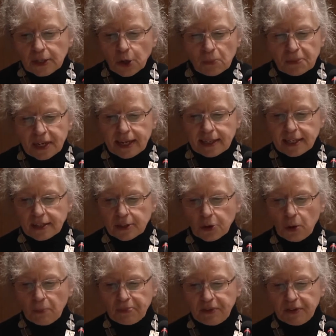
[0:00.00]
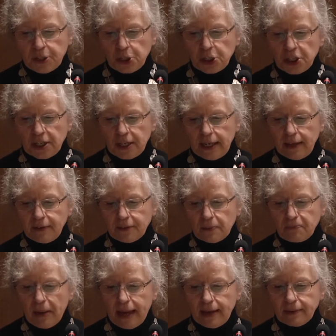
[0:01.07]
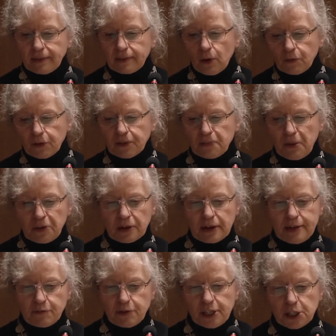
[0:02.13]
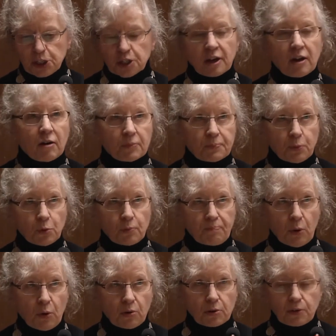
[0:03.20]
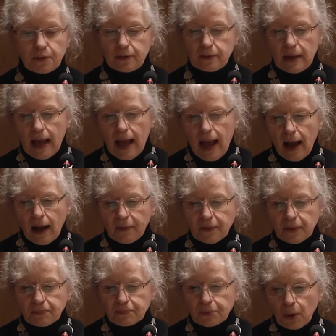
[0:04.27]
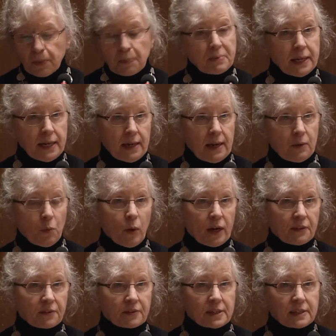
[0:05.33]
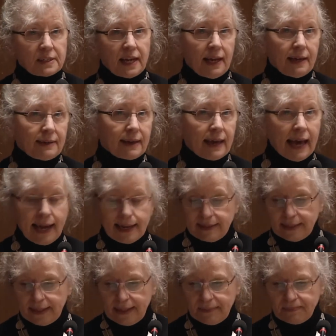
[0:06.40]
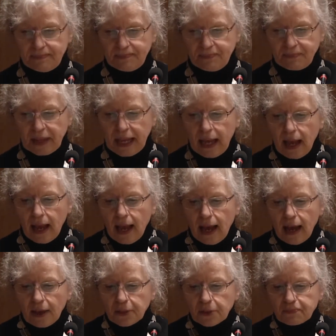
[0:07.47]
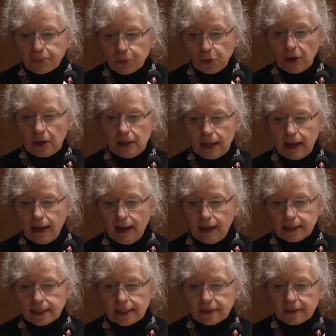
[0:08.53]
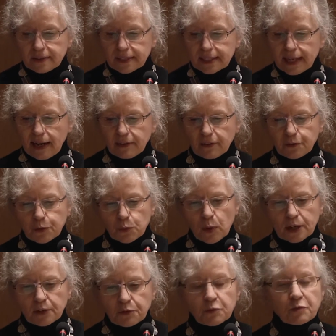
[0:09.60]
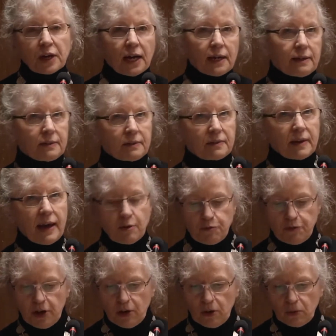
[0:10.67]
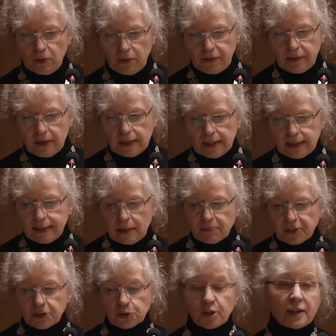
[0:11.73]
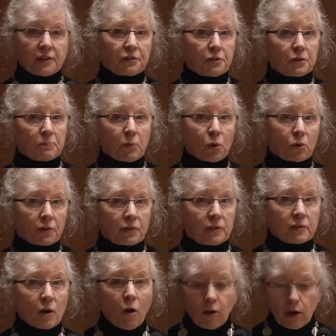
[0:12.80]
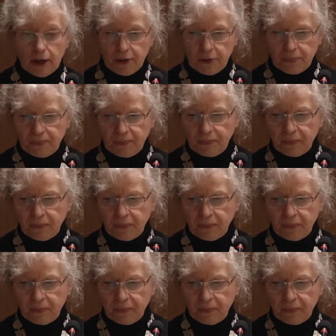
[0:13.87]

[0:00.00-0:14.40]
Dominating the composition is the base of a smartly finished cardboard box that probably once contained candy. The brutal cut that stands for one of the violin's F-holes demonstrates that the box is hollow,